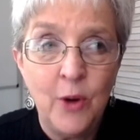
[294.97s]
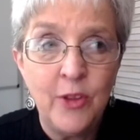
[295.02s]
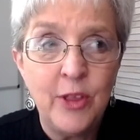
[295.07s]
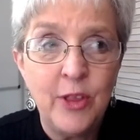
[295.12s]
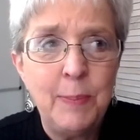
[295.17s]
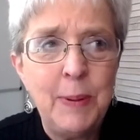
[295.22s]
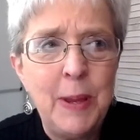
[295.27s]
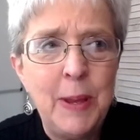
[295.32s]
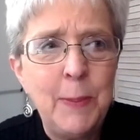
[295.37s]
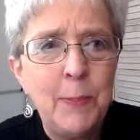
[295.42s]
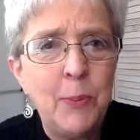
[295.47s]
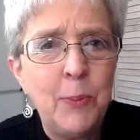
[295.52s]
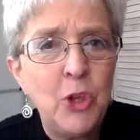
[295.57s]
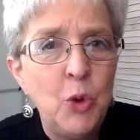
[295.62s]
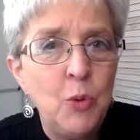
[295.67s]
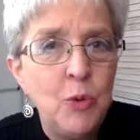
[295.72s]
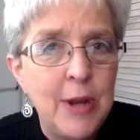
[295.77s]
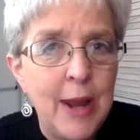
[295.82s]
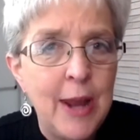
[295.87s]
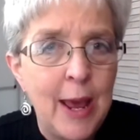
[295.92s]
or the people
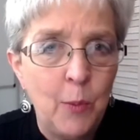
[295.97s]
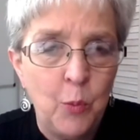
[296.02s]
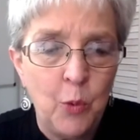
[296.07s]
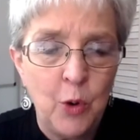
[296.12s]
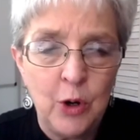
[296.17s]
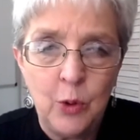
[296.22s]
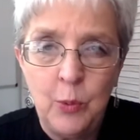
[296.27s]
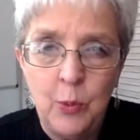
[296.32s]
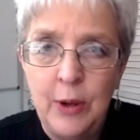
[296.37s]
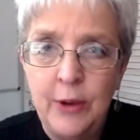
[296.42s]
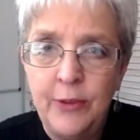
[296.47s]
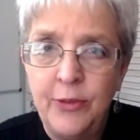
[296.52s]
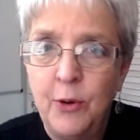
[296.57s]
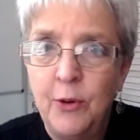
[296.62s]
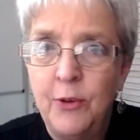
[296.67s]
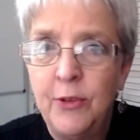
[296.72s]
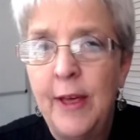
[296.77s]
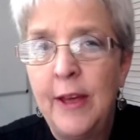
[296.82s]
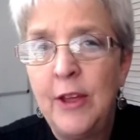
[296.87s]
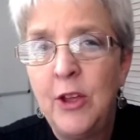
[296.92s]
you network with,
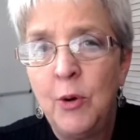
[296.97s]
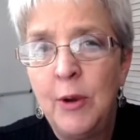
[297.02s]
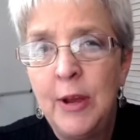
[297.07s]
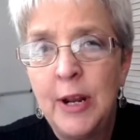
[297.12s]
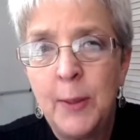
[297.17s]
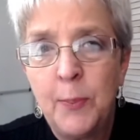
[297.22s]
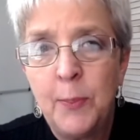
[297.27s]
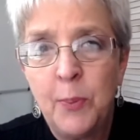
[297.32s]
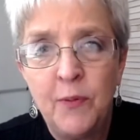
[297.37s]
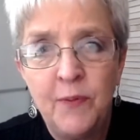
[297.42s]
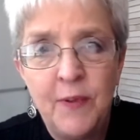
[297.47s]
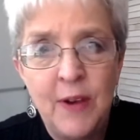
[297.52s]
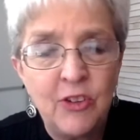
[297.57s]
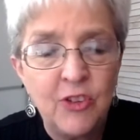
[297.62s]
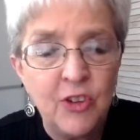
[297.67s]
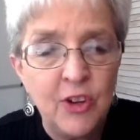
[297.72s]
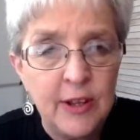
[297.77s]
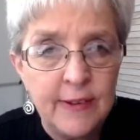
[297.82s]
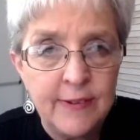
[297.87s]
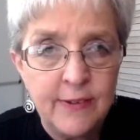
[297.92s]
or that you're in a
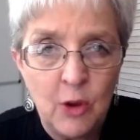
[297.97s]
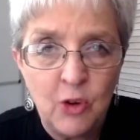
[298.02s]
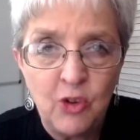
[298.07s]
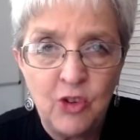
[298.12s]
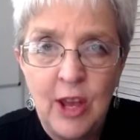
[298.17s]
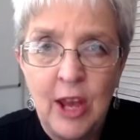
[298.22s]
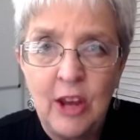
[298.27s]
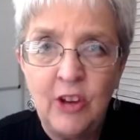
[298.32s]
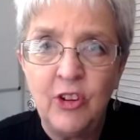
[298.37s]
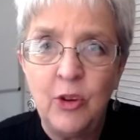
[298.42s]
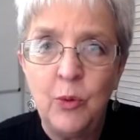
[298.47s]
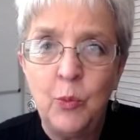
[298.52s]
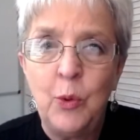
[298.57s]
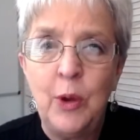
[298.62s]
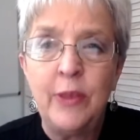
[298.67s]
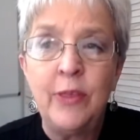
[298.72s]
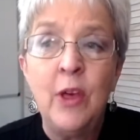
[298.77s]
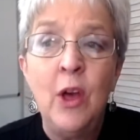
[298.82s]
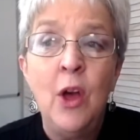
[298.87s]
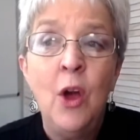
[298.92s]
professional association
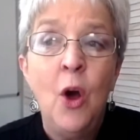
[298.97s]
with,